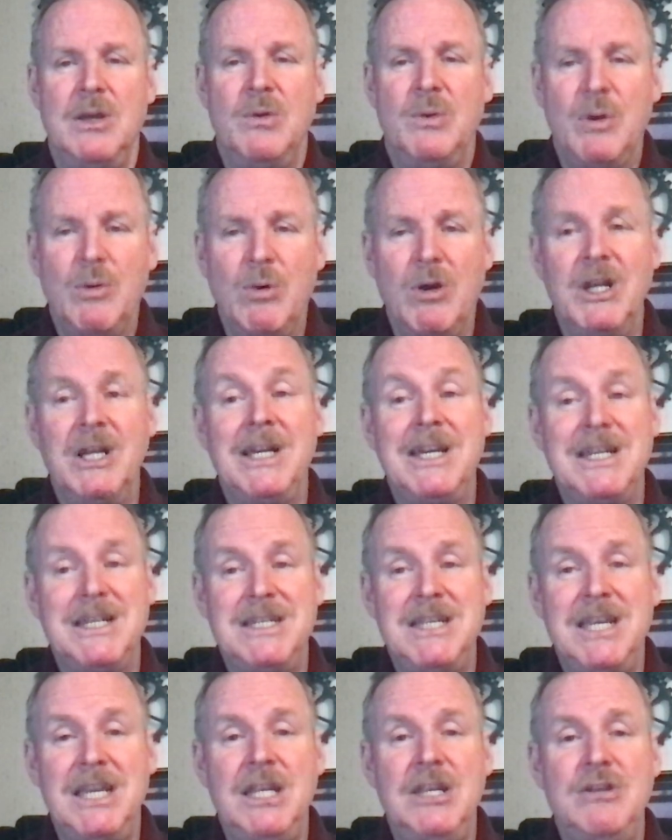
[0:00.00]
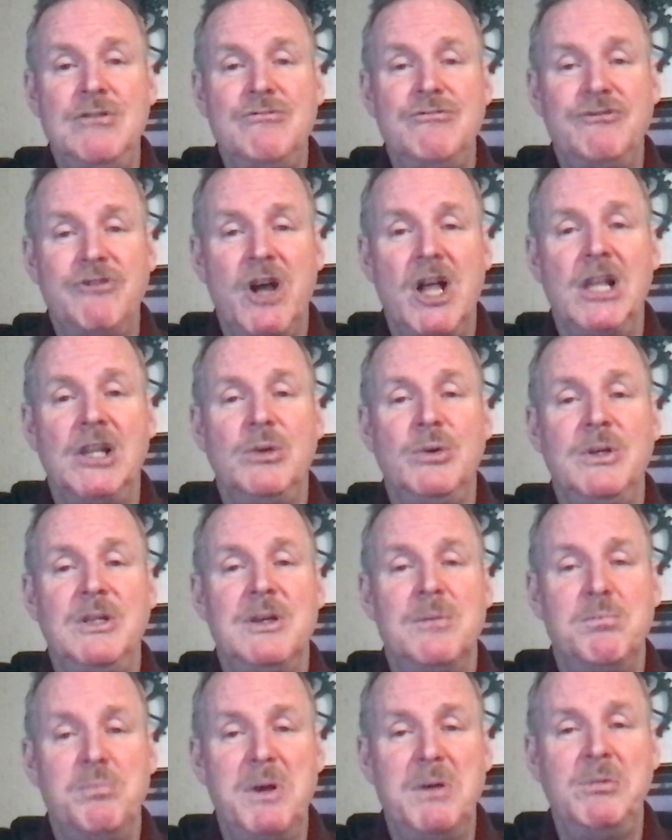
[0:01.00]
We want to continue following
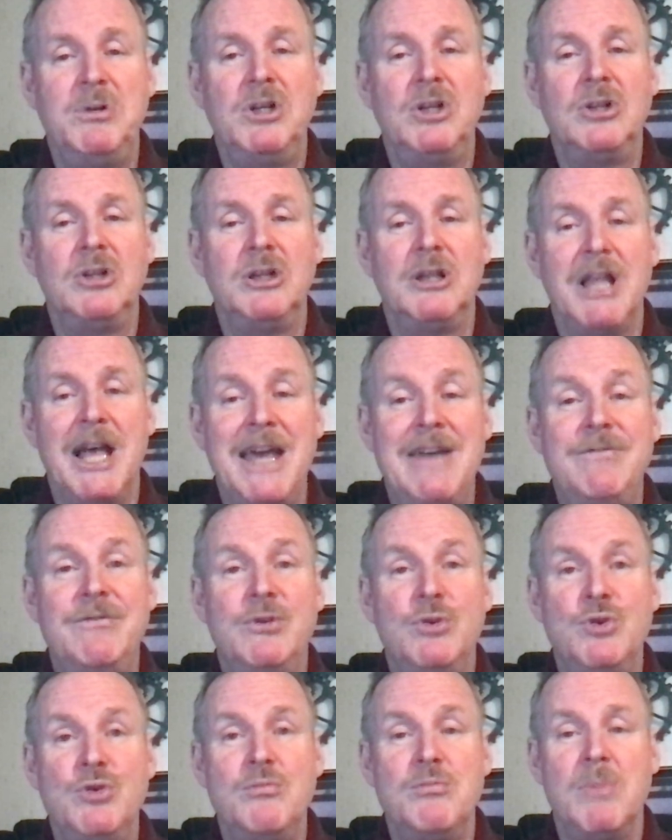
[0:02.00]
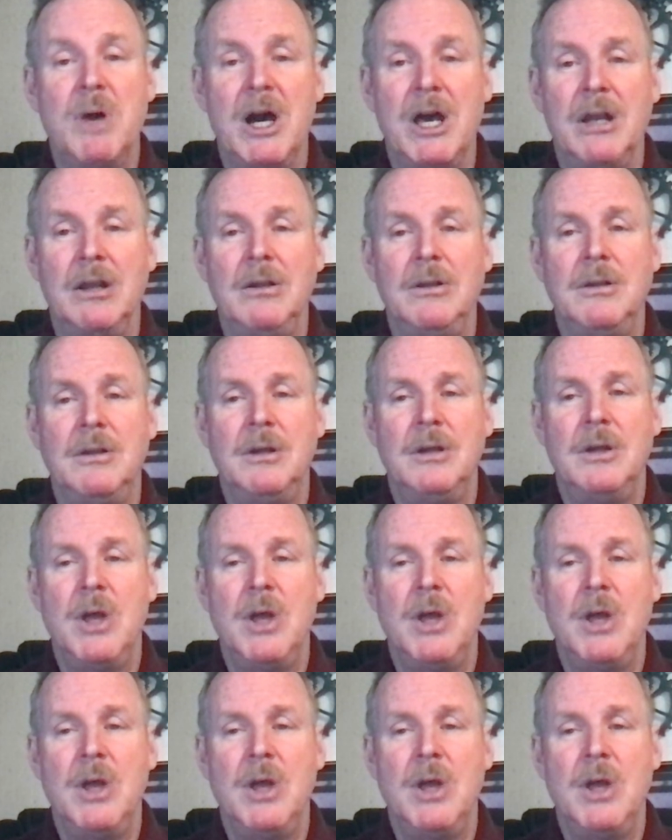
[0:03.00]
the biblical life group model